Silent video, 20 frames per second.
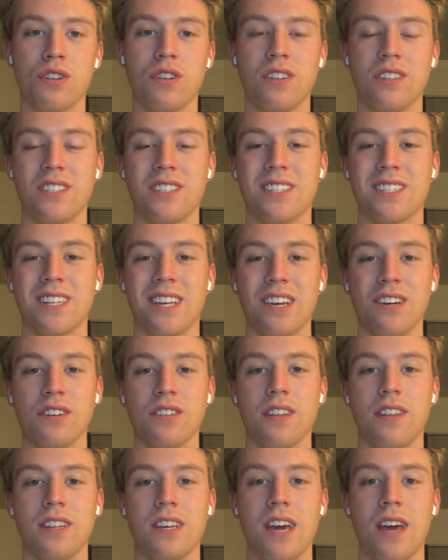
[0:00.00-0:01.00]
in
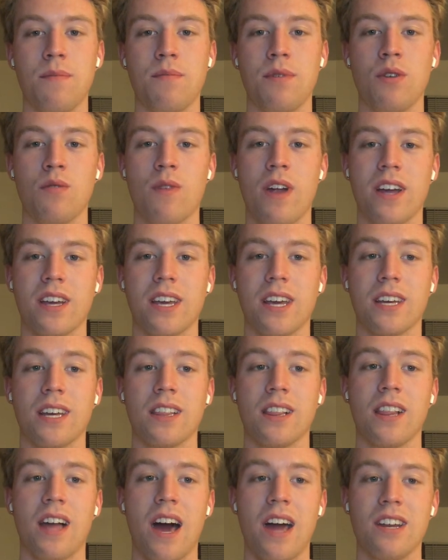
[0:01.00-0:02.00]
skill than the AP ranking
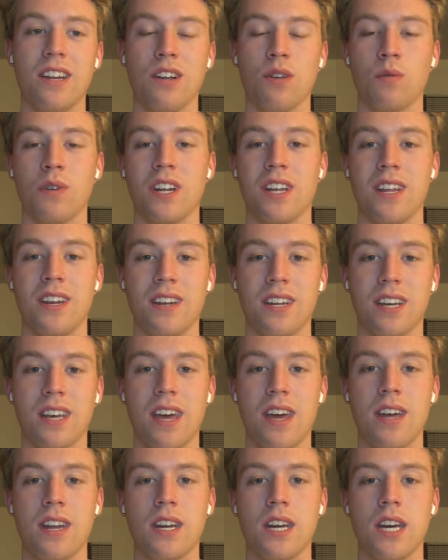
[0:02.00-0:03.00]
and line here would
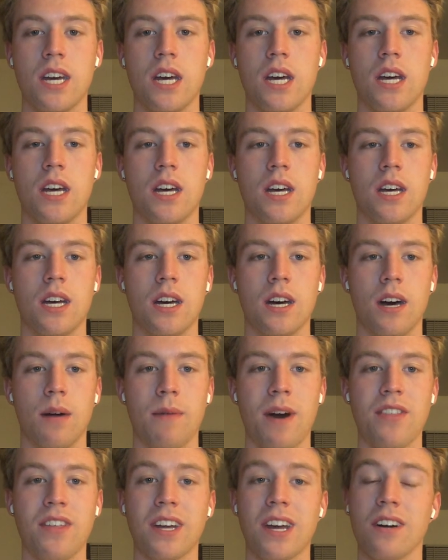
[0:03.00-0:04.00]
indicate.
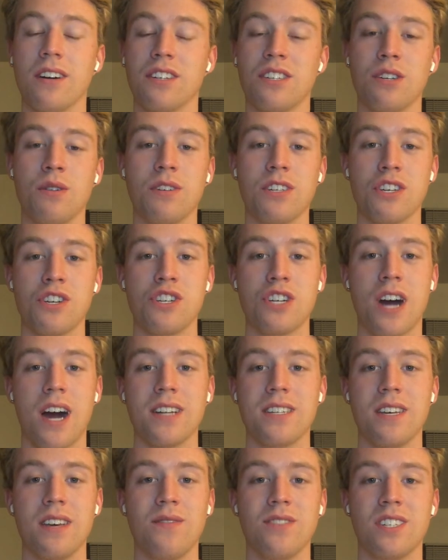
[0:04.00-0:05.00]
I think LSU has a shot
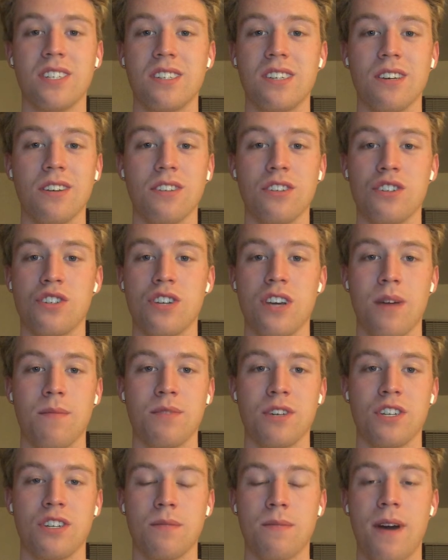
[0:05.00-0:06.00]
to even steal this
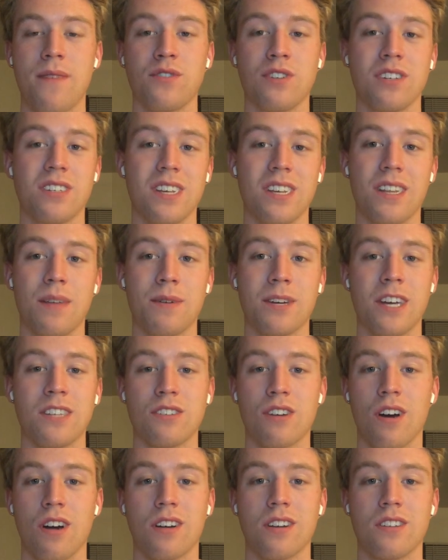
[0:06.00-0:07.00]
championship. After seeing them
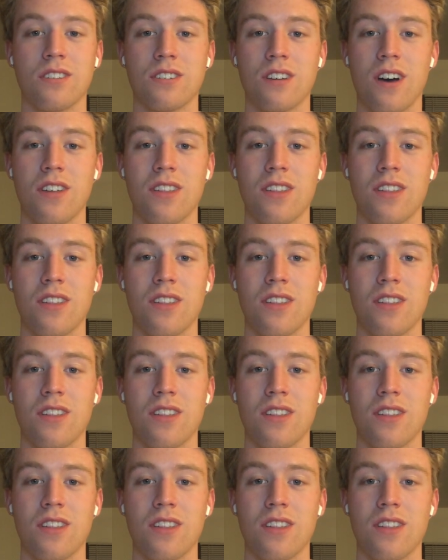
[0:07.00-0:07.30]
against Arkansas,